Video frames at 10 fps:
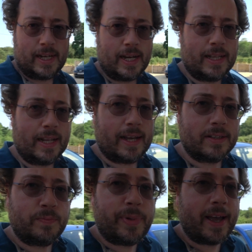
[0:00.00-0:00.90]
and
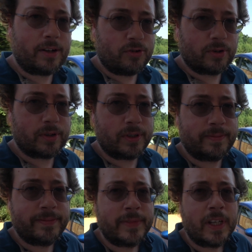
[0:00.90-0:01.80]
that's petrol.
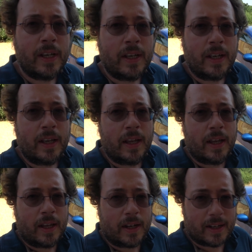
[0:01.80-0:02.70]

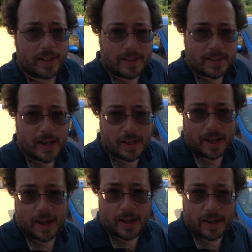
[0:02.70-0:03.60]
Now, this is our
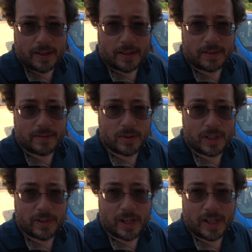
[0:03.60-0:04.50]
car,
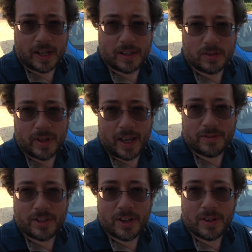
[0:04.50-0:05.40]
one of our cars. We
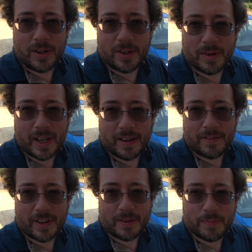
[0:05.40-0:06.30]
have two. We
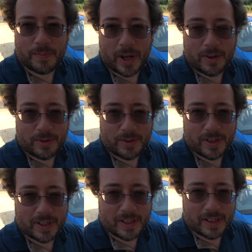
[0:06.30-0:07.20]
have
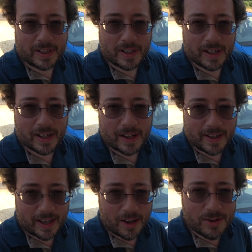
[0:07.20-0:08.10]
both
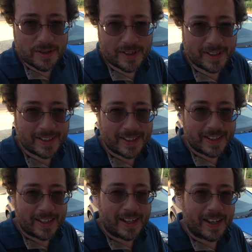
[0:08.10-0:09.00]
Igos,
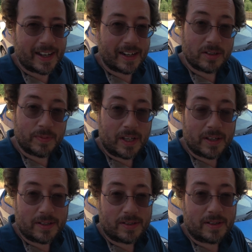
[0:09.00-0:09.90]
and that's
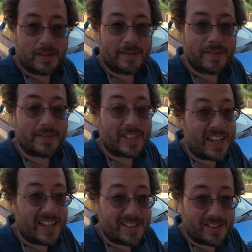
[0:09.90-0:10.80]
because
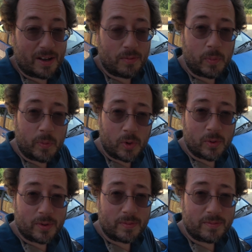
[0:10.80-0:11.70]
10 years ago when we
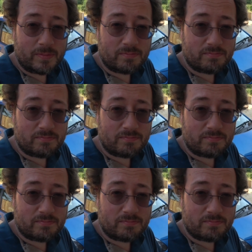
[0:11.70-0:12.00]
bought them,